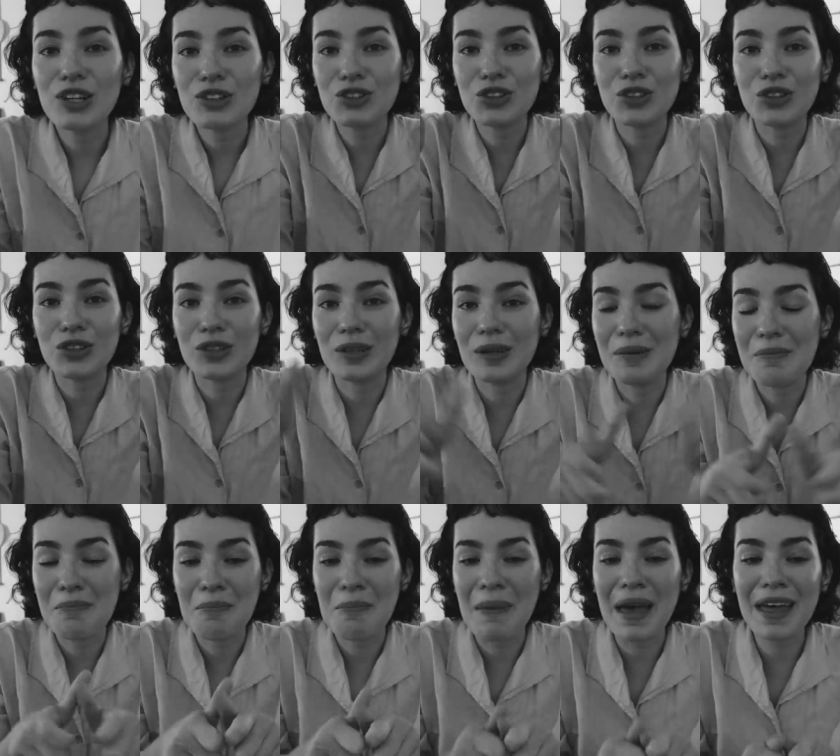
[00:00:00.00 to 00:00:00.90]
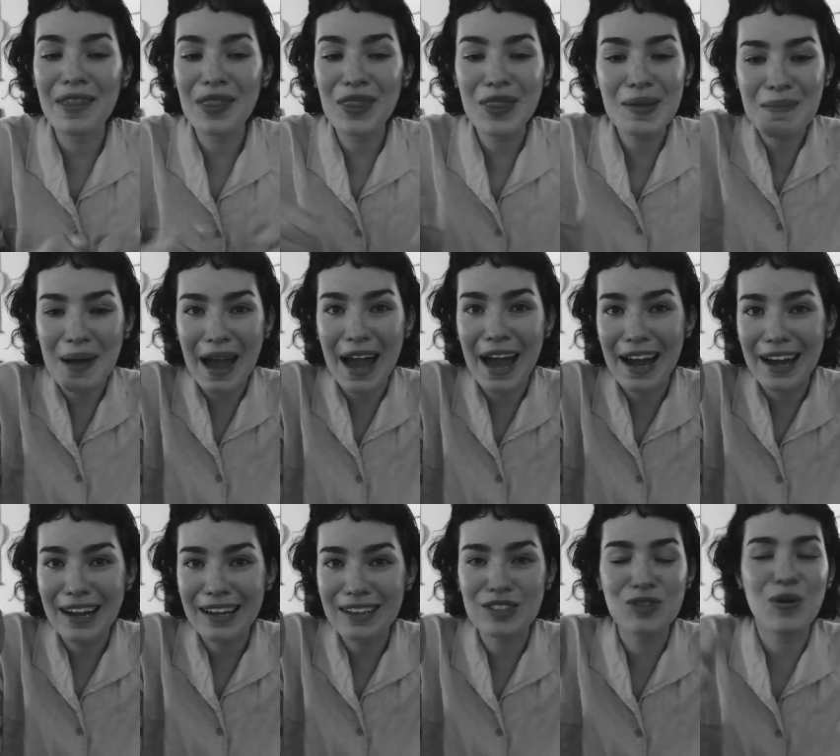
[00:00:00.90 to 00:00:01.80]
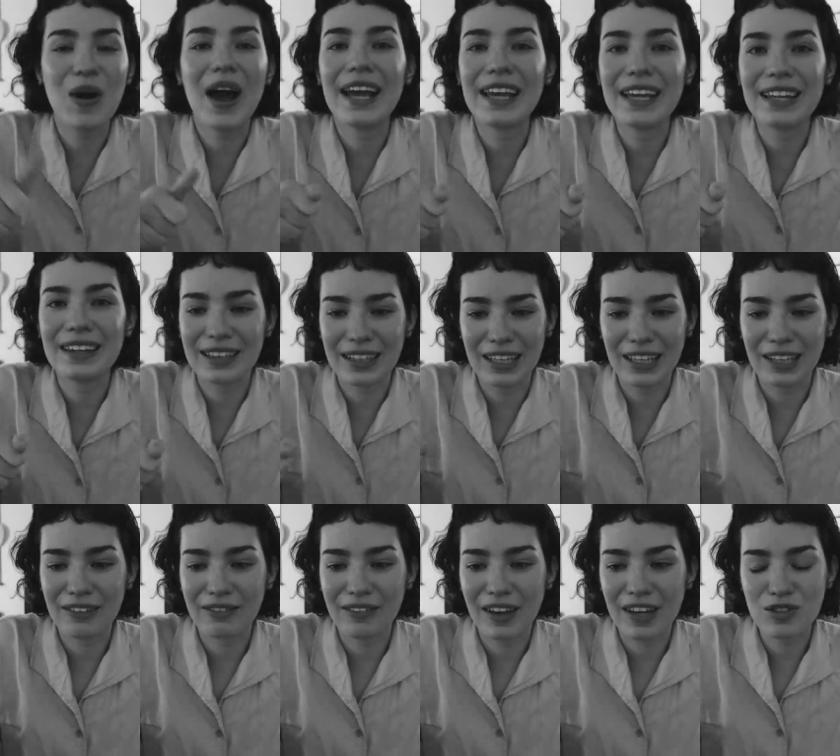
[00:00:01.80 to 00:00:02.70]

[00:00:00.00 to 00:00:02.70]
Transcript: to mend the bag so I can leave